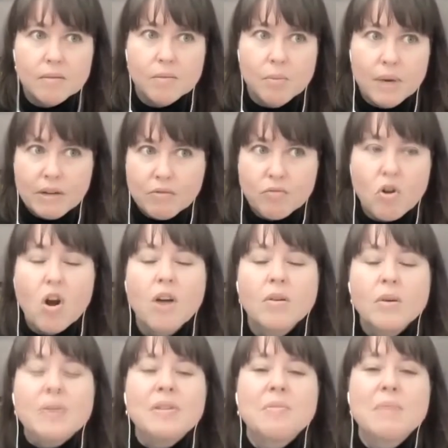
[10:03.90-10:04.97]
went wrong
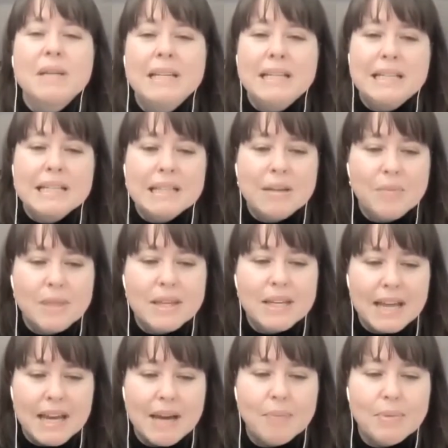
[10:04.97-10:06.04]
with me, something
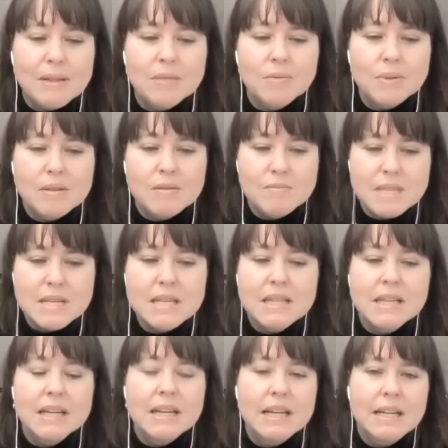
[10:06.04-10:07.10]
happened with me
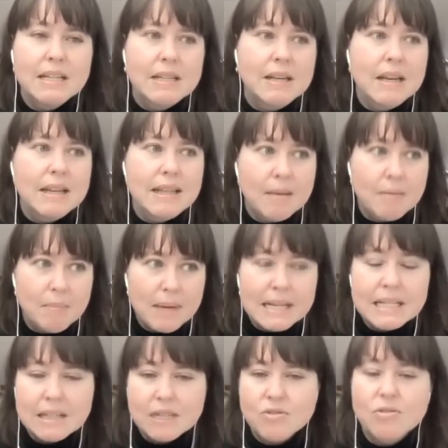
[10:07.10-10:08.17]
that
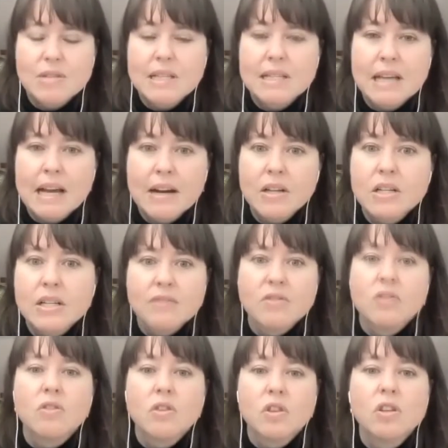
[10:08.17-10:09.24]
my sexual desire
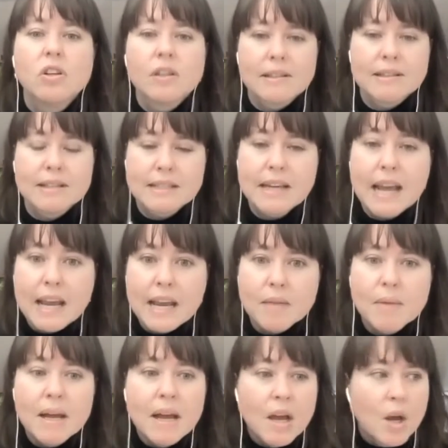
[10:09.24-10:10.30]
doesn't look the
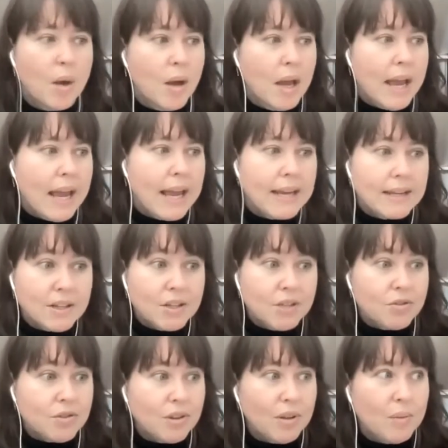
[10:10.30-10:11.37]
same. And
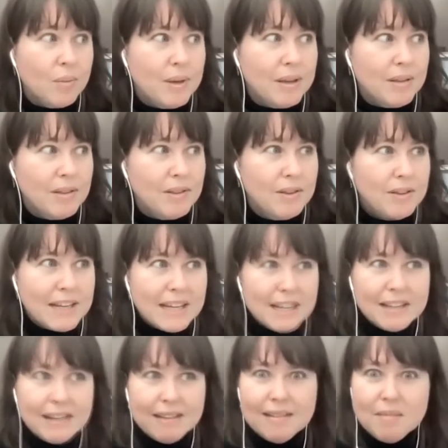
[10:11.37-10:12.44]
usually we look
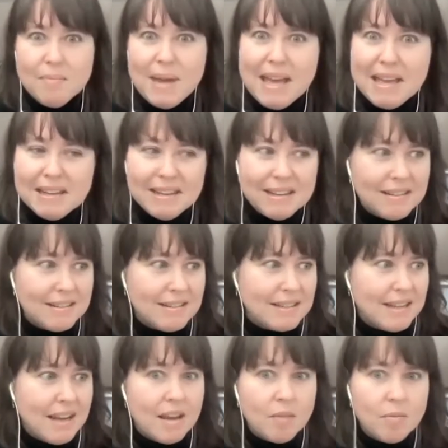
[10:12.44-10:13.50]
at the men and
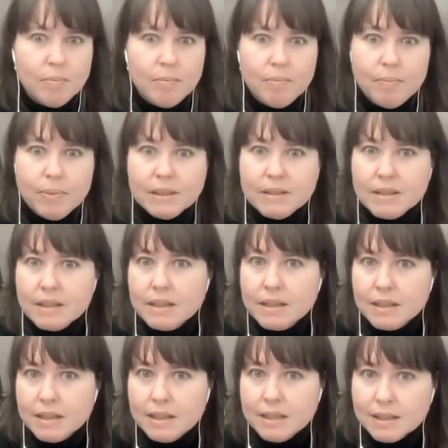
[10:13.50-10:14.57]
say, but
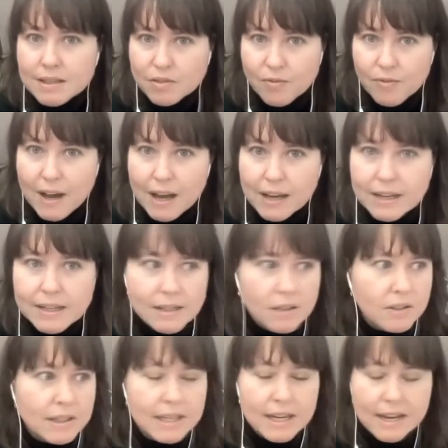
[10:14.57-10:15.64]
he is fine.
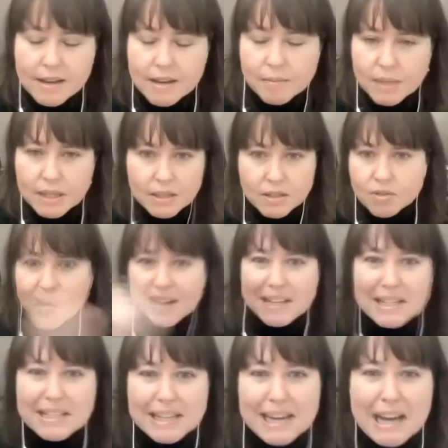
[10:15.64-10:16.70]
Look at him. He's ready
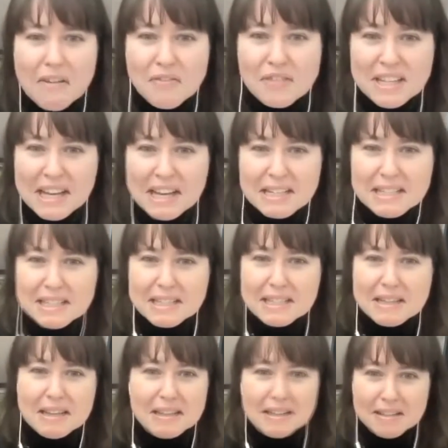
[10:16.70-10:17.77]
to have sex
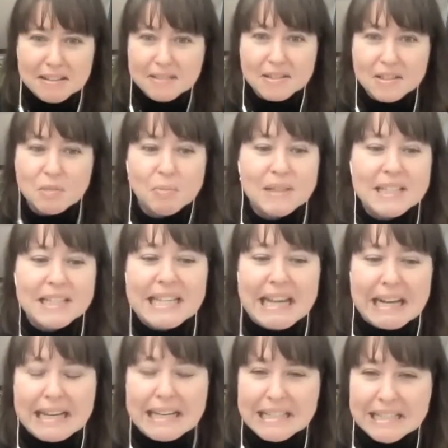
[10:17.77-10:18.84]
in a split
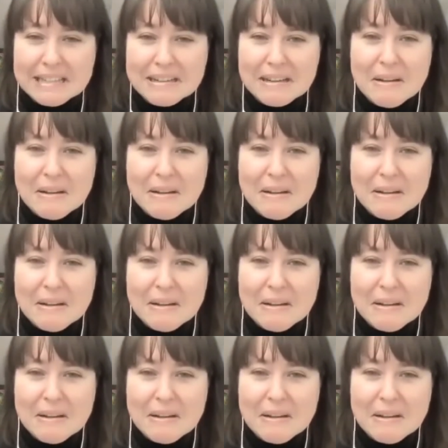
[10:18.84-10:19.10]
second.